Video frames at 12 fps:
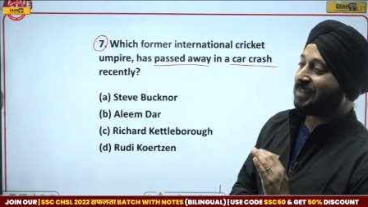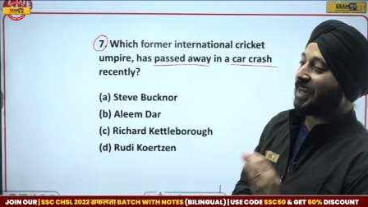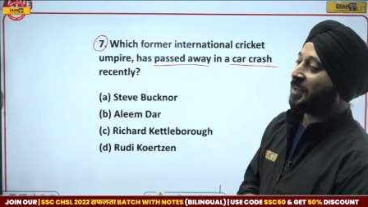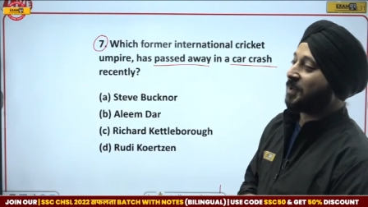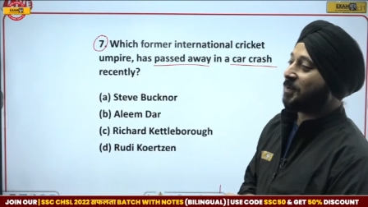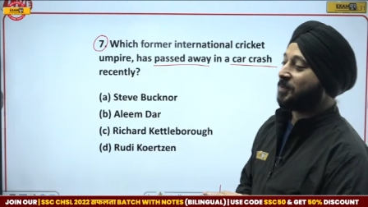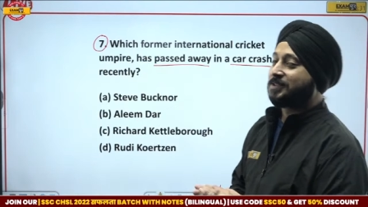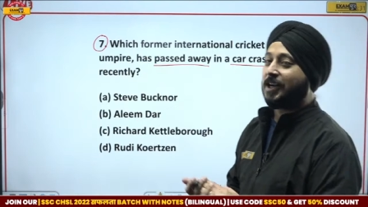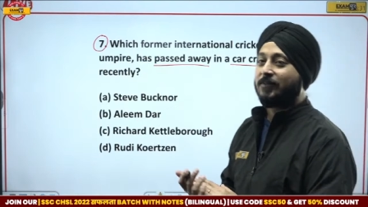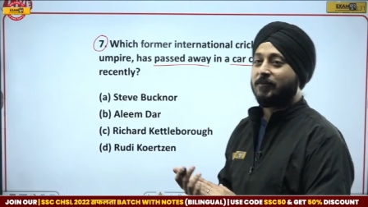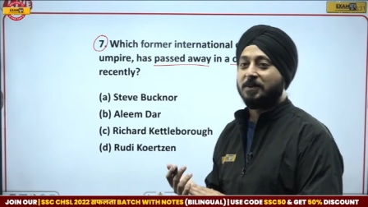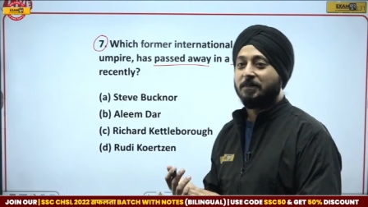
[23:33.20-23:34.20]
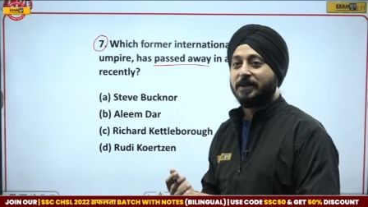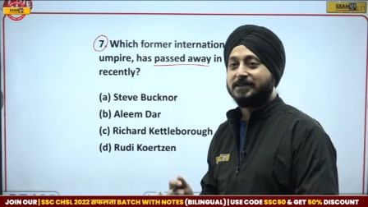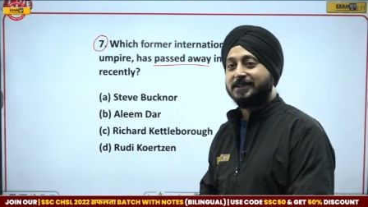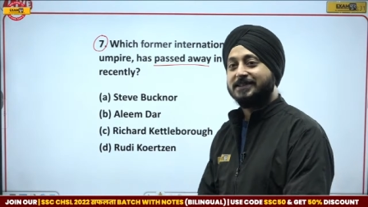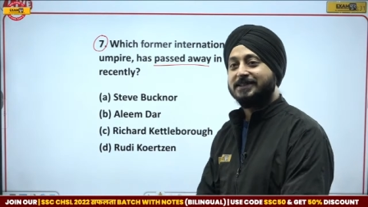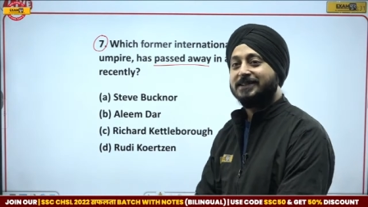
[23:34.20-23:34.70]
Thank you, Muskan, for the
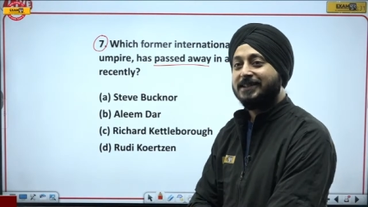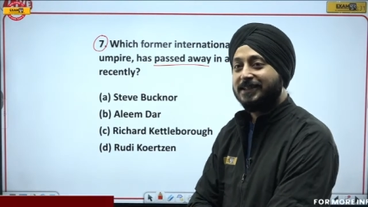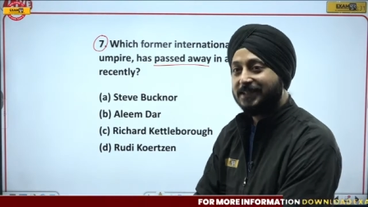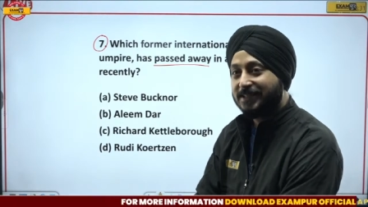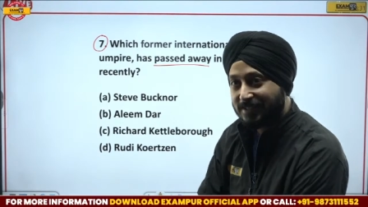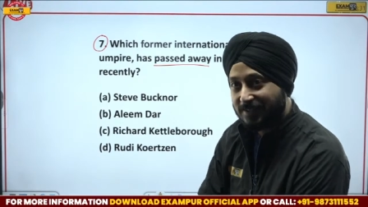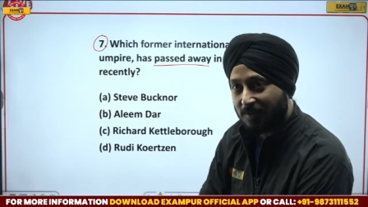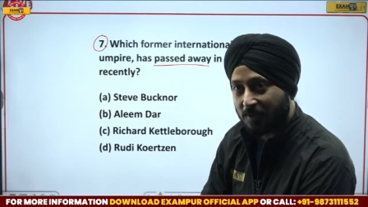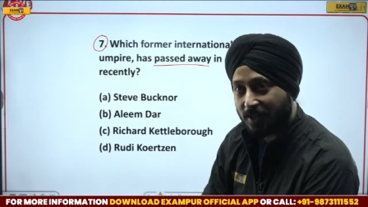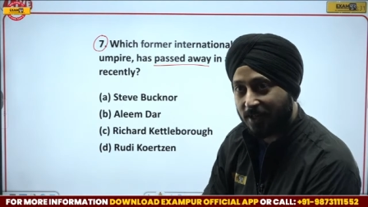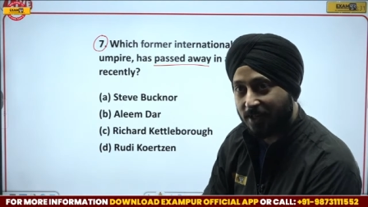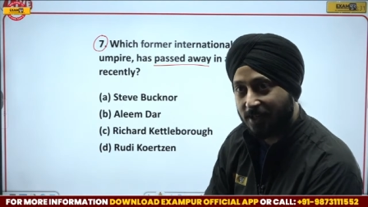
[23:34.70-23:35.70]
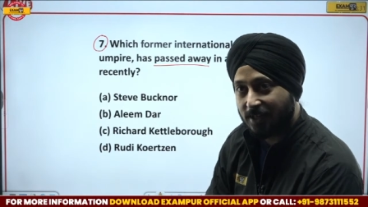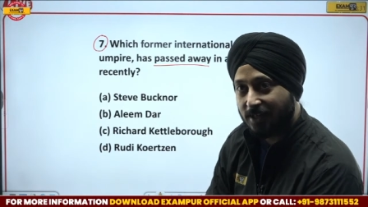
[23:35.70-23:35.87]
message. Okay.